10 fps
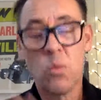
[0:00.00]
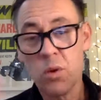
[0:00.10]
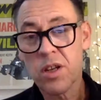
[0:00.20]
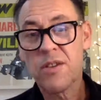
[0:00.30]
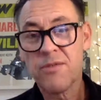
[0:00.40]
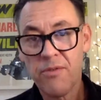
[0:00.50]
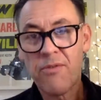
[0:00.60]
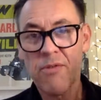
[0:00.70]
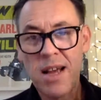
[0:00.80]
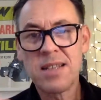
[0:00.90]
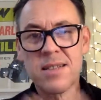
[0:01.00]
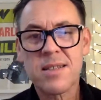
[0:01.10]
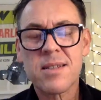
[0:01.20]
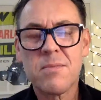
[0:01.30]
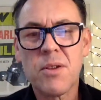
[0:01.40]
what I've phrased
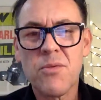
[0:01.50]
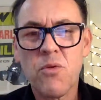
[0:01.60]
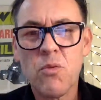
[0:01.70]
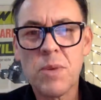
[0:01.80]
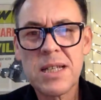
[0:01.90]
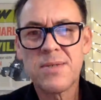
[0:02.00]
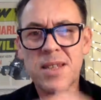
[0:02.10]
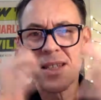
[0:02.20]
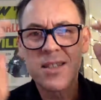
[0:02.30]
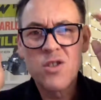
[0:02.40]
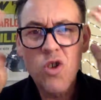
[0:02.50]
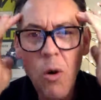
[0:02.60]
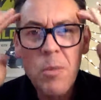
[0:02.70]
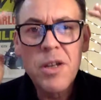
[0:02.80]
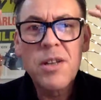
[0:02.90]
as the mother of all beliefs, this
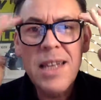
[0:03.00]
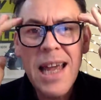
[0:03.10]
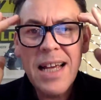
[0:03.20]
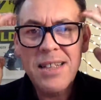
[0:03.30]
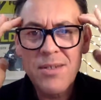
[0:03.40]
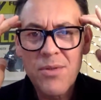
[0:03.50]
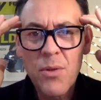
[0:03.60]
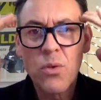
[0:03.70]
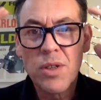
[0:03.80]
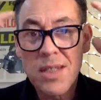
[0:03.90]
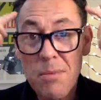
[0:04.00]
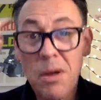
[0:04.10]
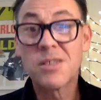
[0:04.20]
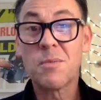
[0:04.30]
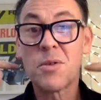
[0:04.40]
dominant negative thought that's in
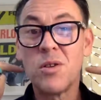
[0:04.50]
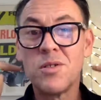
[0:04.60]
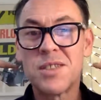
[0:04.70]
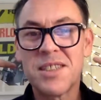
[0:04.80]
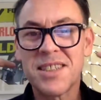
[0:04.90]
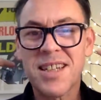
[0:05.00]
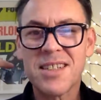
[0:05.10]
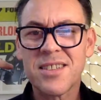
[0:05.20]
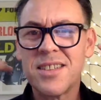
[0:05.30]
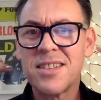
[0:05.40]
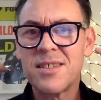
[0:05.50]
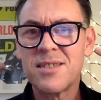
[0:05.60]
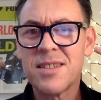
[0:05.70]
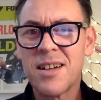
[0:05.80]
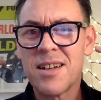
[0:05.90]
my subconscious, actually, that
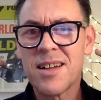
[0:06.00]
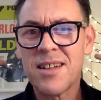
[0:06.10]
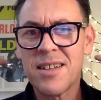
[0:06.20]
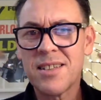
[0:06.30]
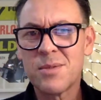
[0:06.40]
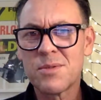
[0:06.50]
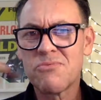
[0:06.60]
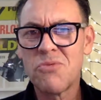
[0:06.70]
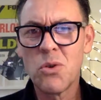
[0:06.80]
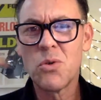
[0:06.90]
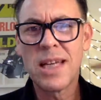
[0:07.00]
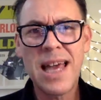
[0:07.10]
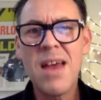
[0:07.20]
was like, this was ruling